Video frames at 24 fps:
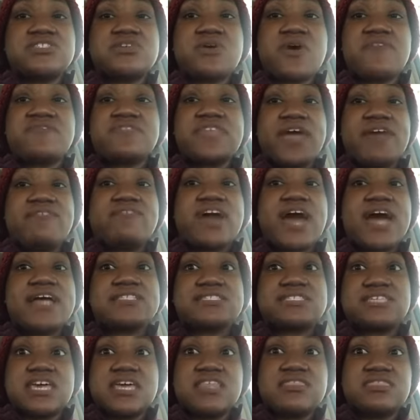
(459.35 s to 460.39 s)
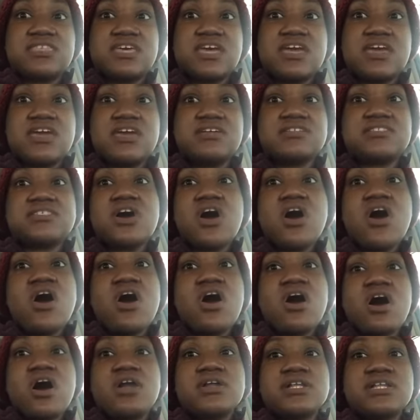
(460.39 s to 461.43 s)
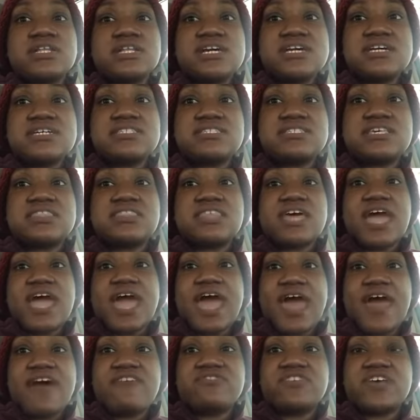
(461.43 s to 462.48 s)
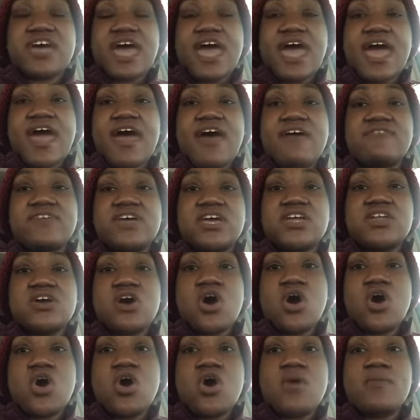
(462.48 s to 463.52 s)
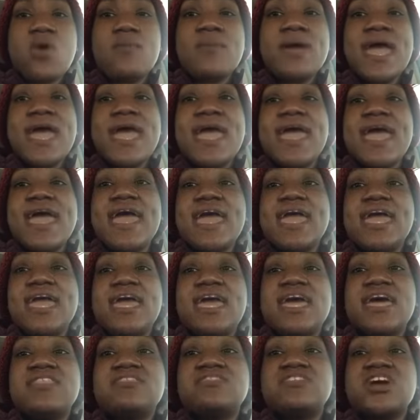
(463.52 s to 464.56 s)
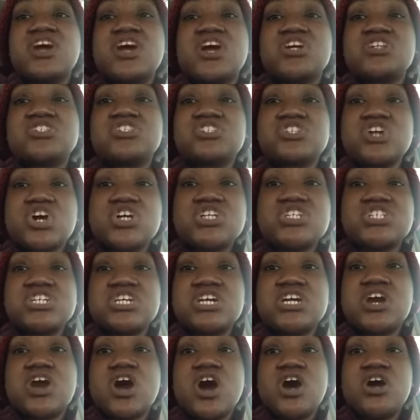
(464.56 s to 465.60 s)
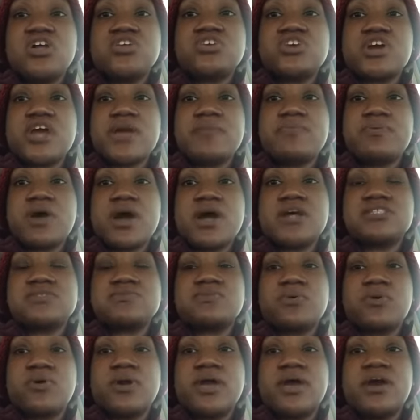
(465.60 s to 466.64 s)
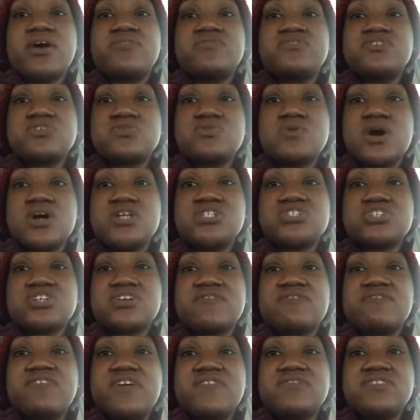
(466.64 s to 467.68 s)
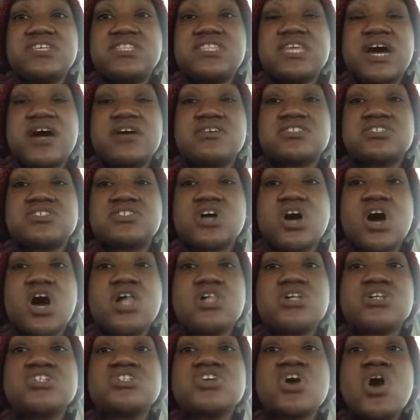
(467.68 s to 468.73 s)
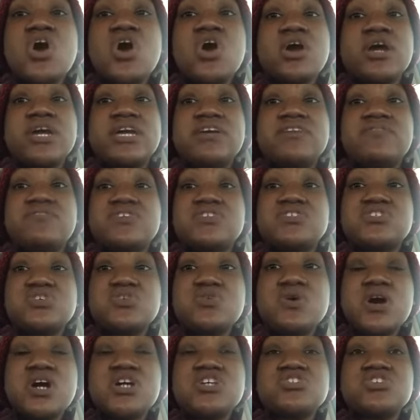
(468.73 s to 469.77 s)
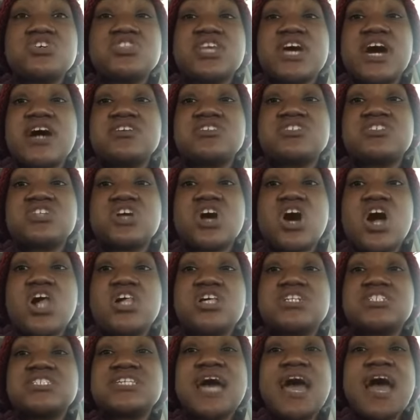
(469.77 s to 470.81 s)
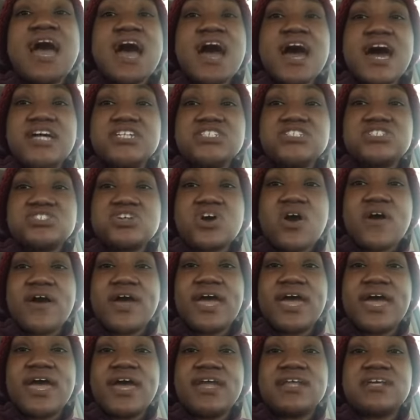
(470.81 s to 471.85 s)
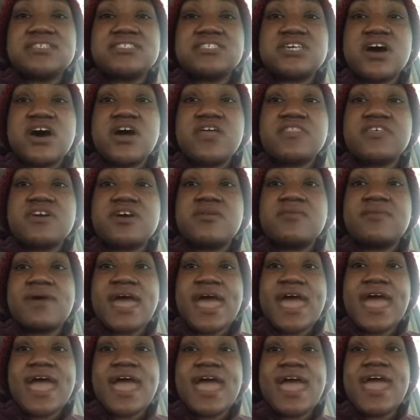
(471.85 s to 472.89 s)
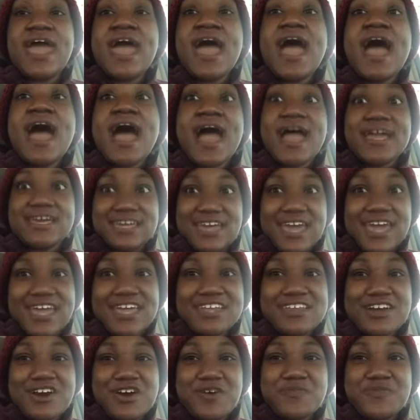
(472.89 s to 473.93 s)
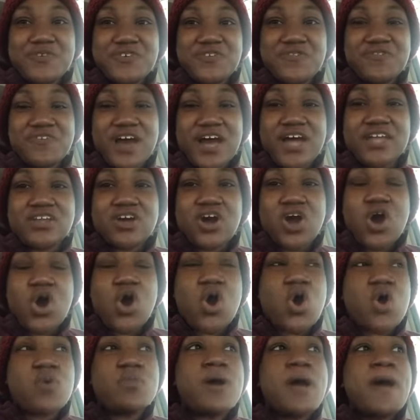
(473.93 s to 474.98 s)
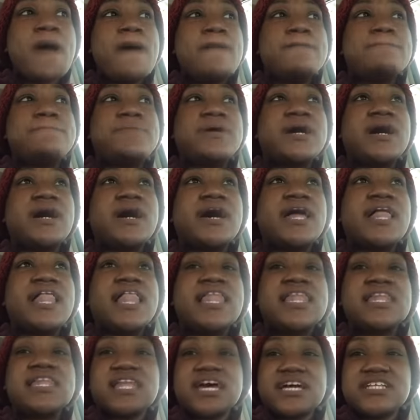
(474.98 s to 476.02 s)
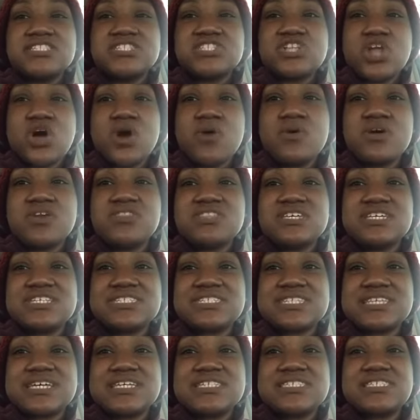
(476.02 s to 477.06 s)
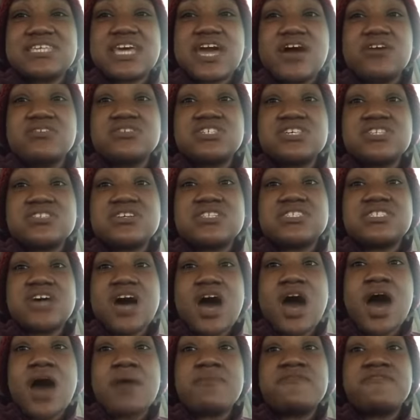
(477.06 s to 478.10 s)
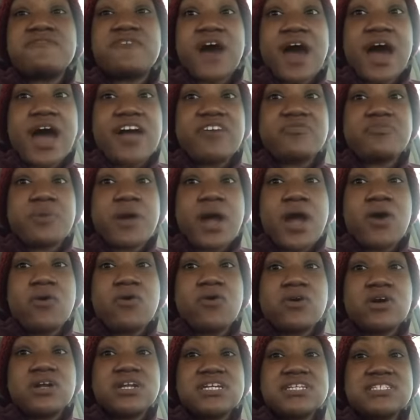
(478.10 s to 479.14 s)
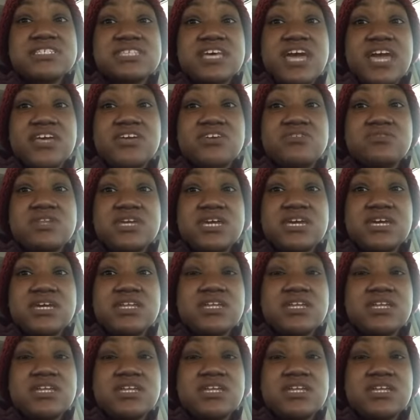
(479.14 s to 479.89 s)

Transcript: So if they've got 10 things on a list that they have to have in a home and they're searching under a price point of $250,000 or even $200,000, I just go ahead and tell them, hey, I can help you find a home, but let's lower this list down to the top 5 priorities that you need